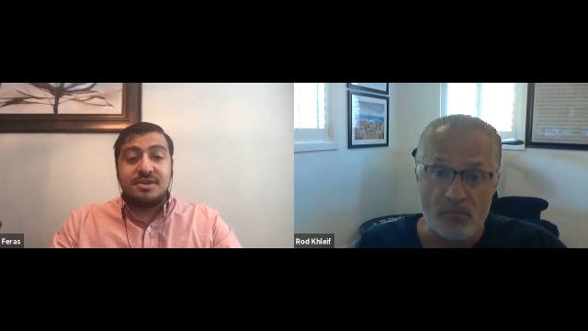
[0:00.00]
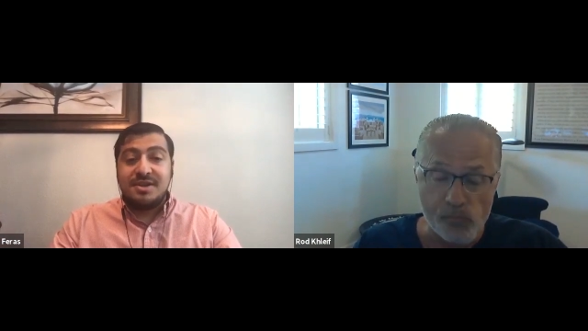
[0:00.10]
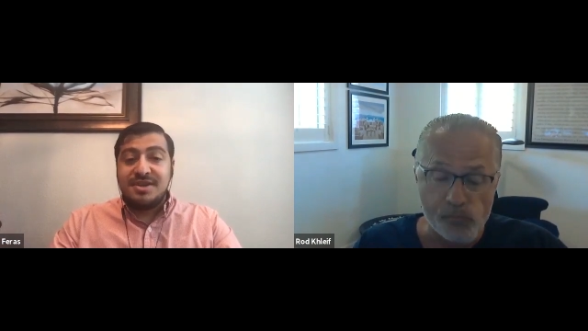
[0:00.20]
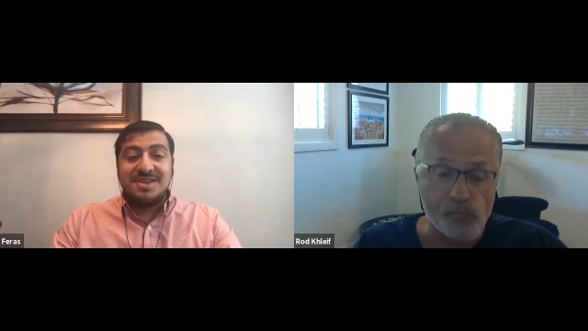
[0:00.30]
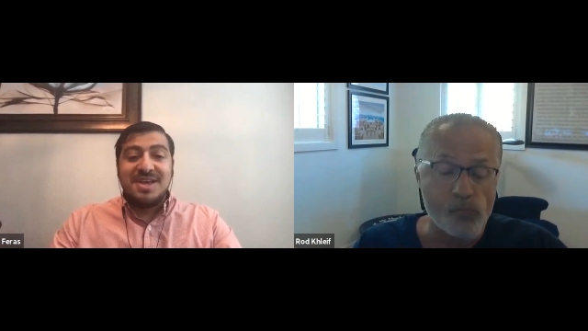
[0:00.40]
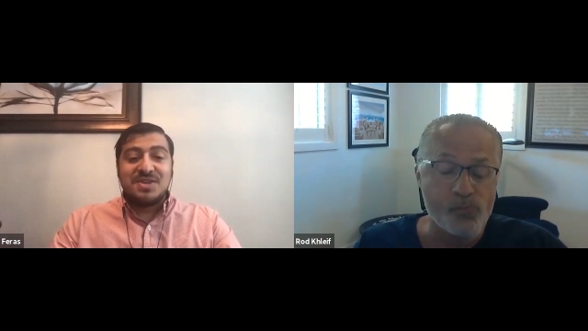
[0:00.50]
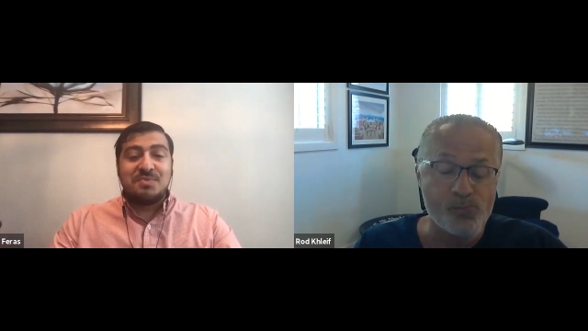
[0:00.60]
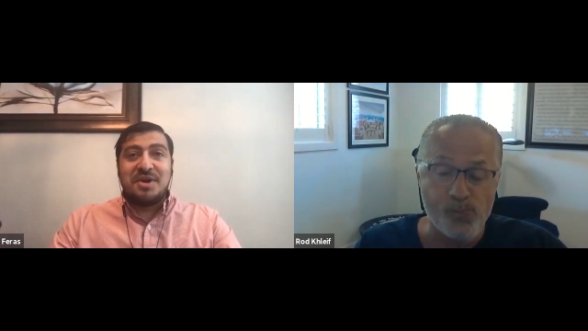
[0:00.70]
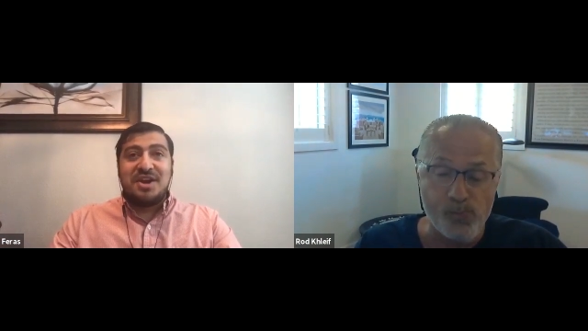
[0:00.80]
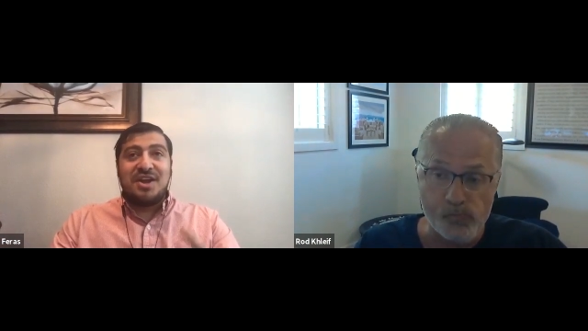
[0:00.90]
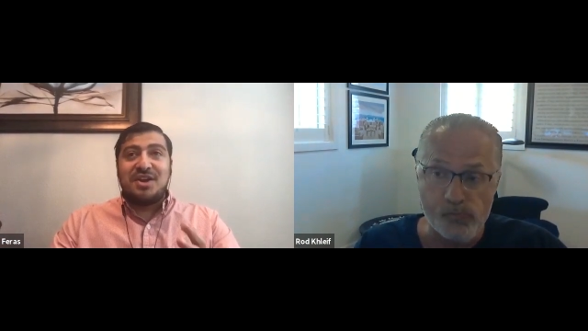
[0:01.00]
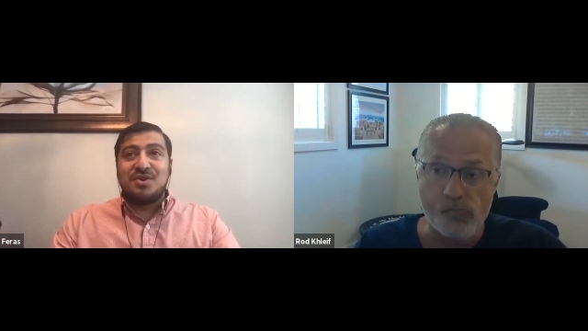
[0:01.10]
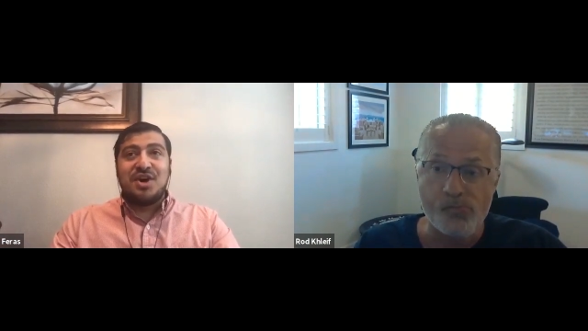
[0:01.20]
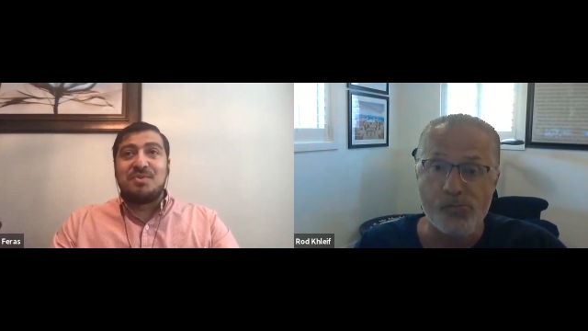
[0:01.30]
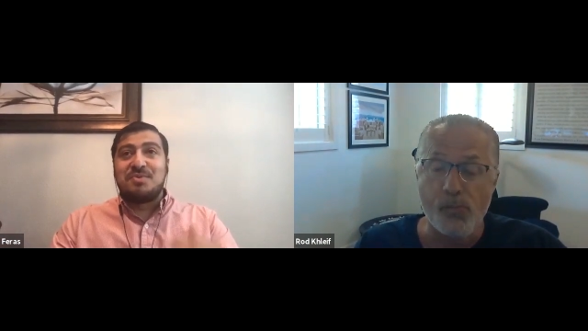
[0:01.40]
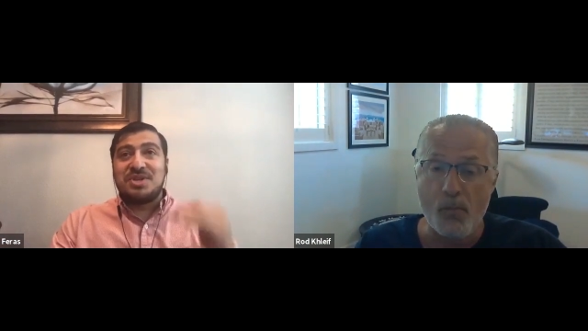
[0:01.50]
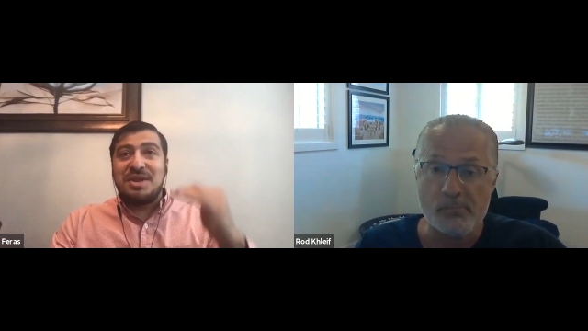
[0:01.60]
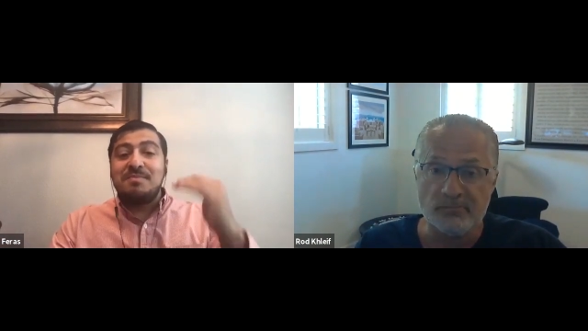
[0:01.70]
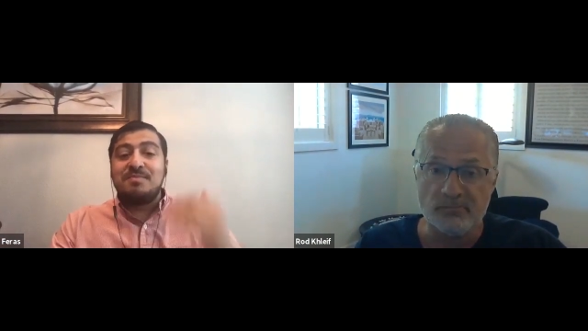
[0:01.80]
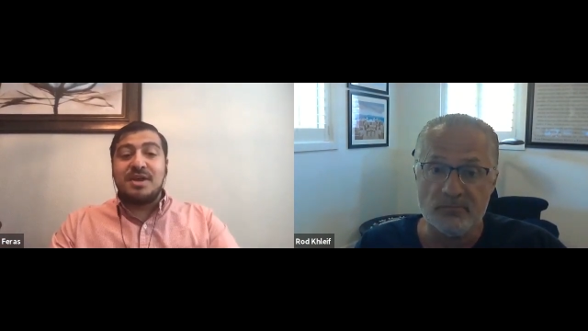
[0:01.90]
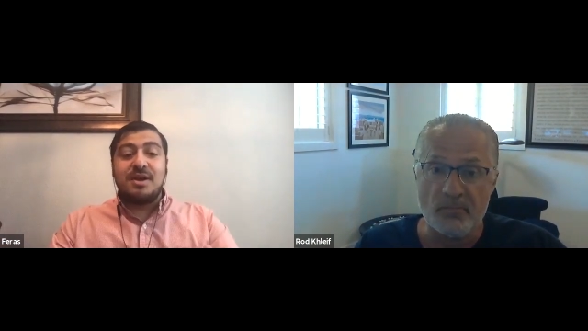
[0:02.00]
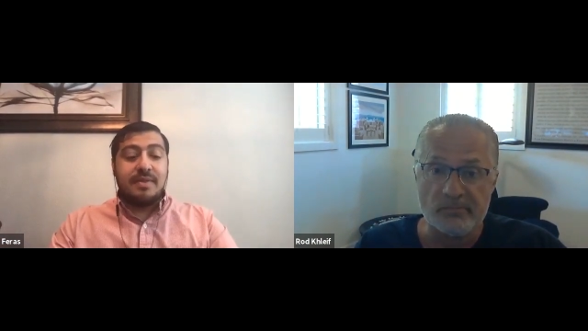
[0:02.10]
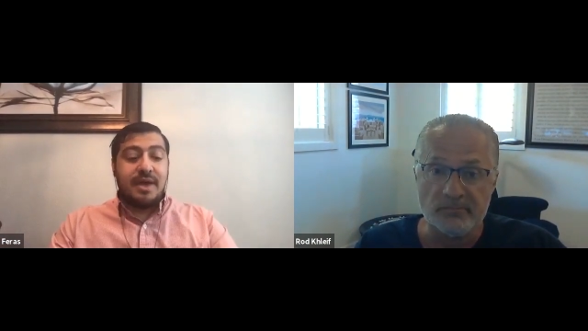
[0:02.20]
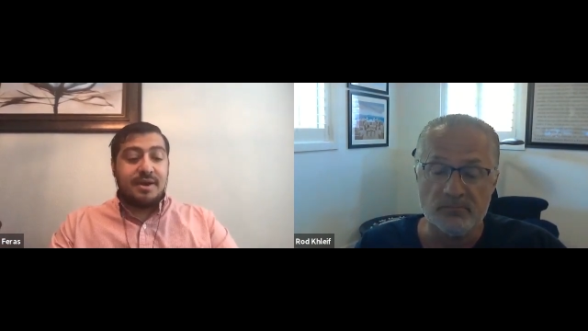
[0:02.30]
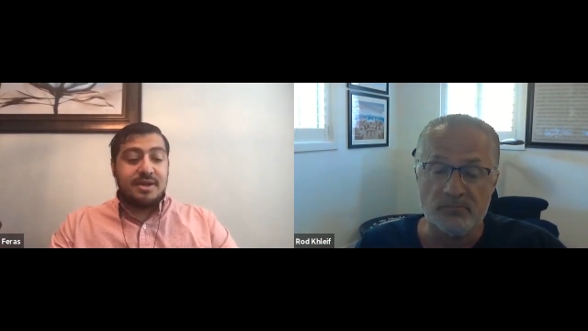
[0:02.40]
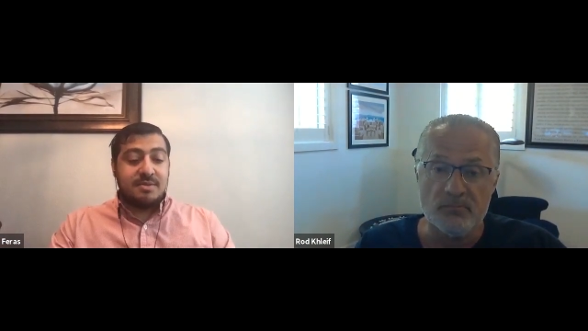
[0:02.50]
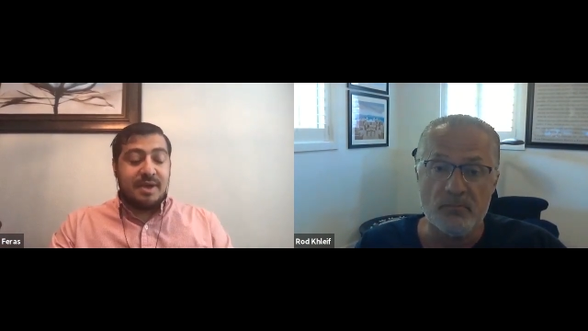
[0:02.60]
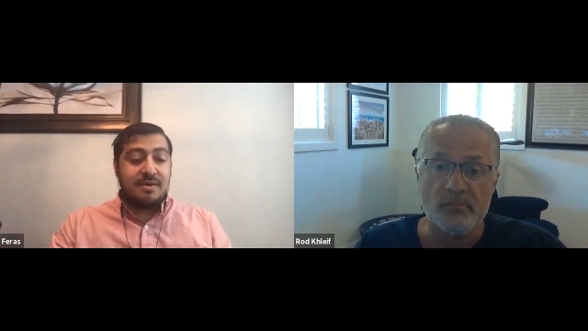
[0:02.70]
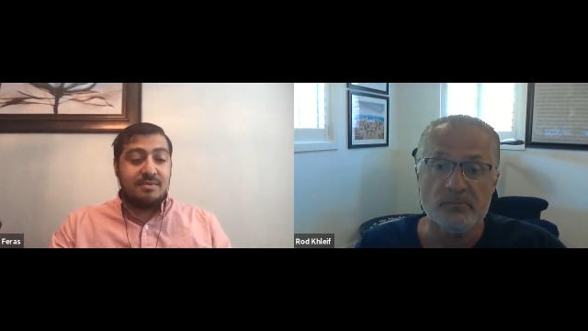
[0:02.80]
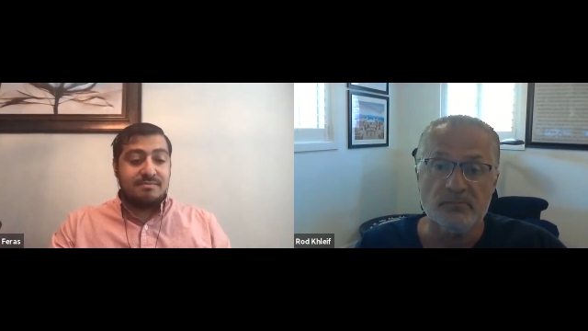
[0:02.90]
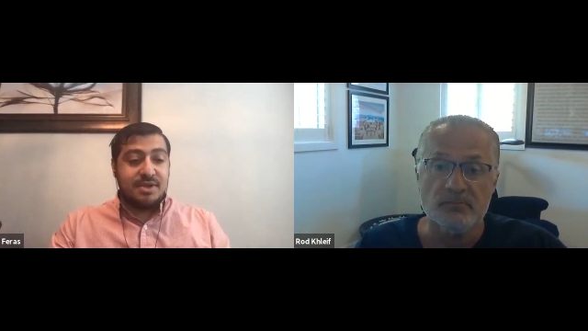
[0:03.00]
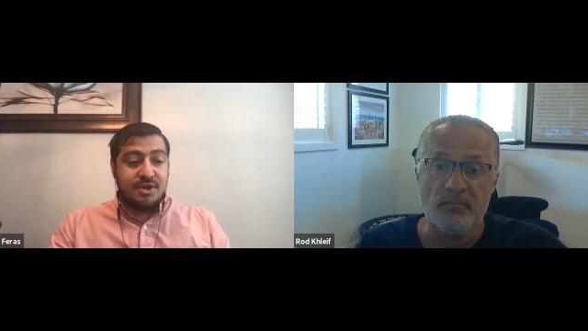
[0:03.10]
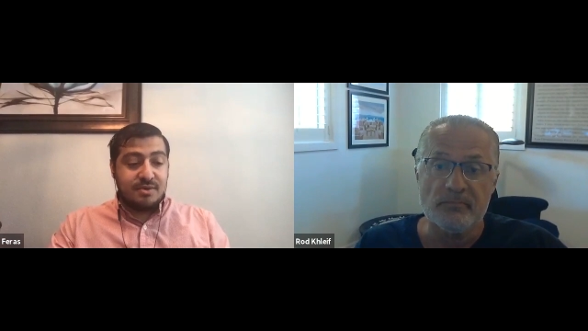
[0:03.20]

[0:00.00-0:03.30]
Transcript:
Speaker 1: so mm-hmm. Ben and I are 100% big on that, and it's about you know,